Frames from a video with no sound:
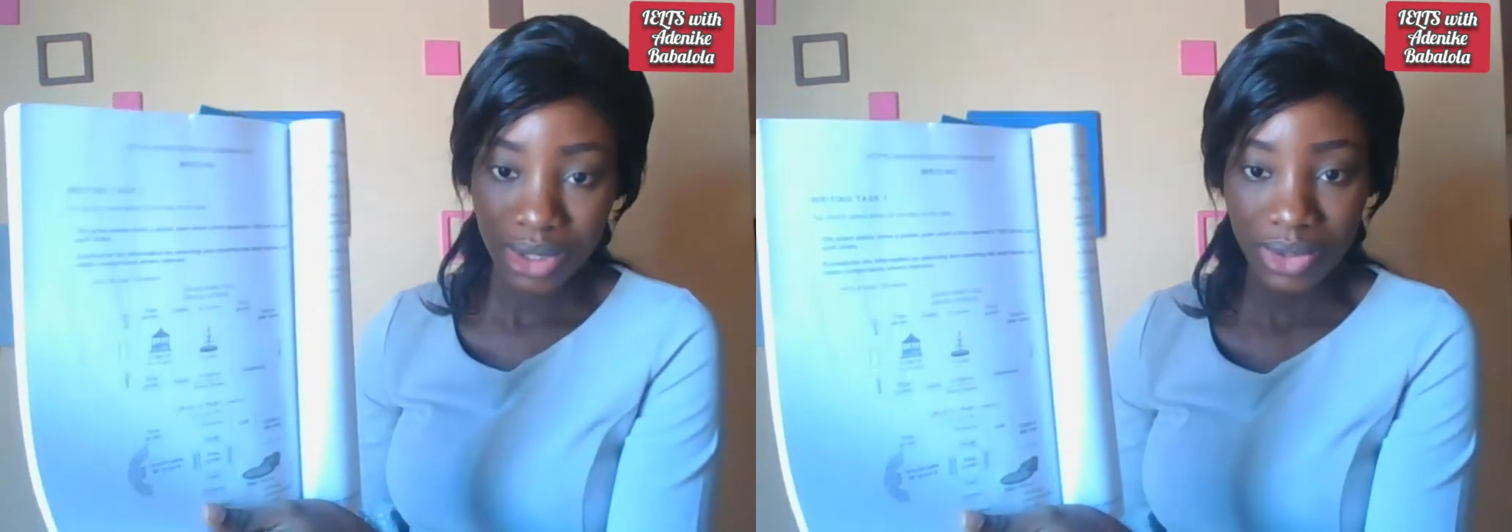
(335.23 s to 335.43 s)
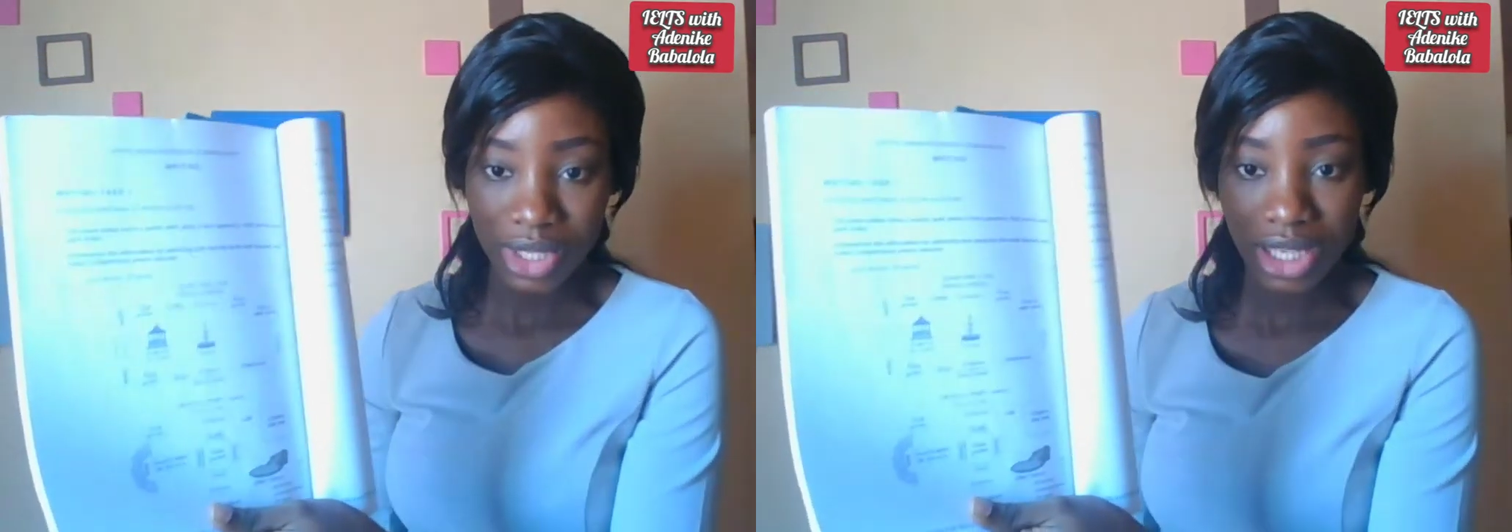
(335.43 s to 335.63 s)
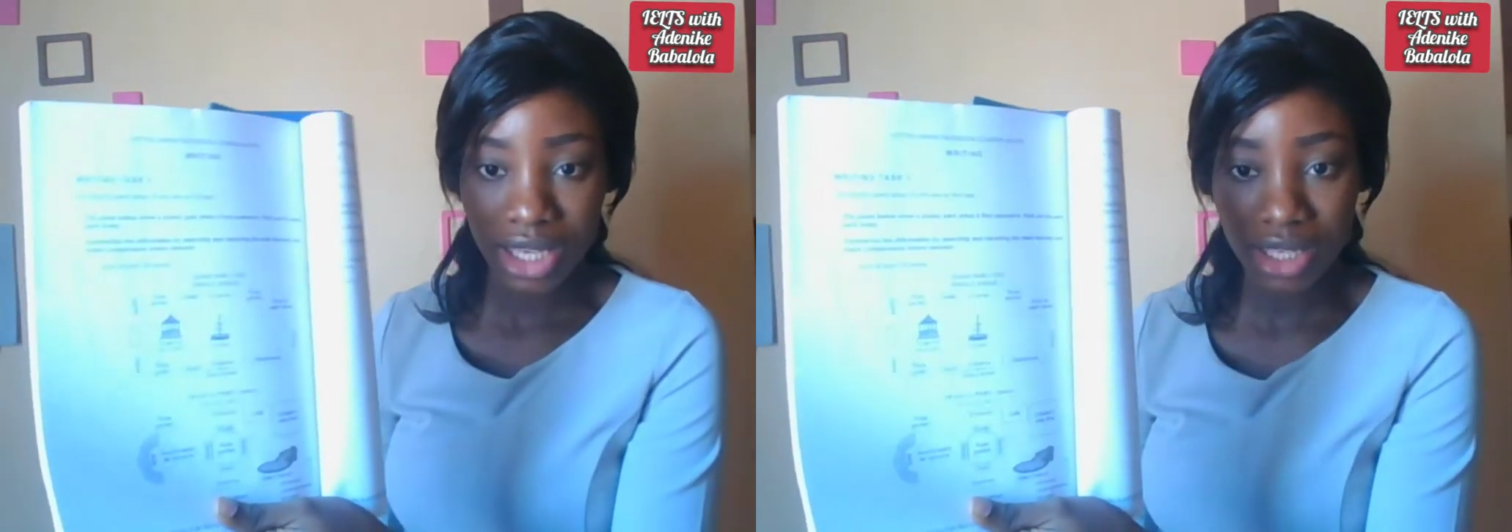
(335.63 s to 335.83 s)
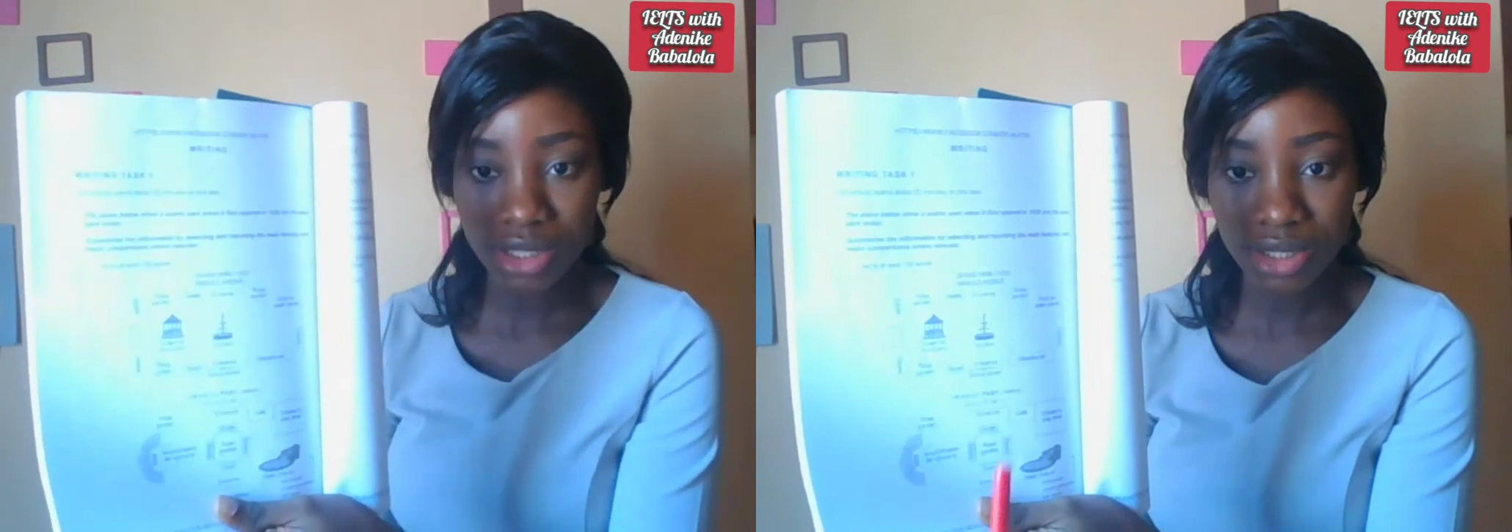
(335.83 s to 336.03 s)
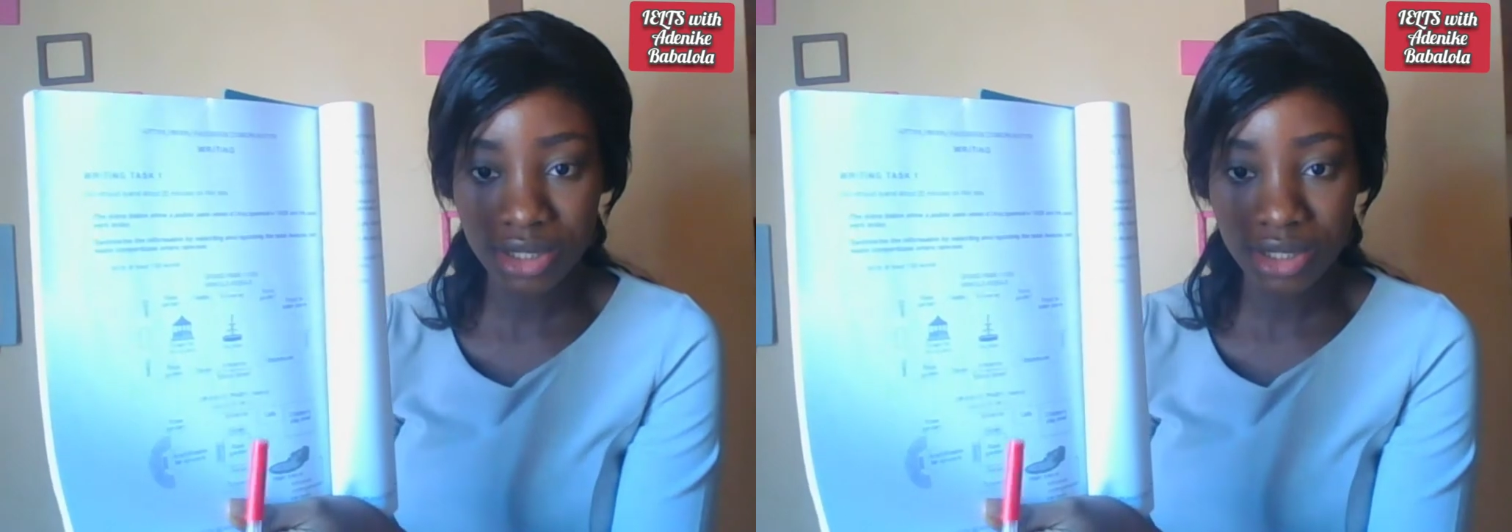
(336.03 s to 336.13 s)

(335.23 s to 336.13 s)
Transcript: Okay,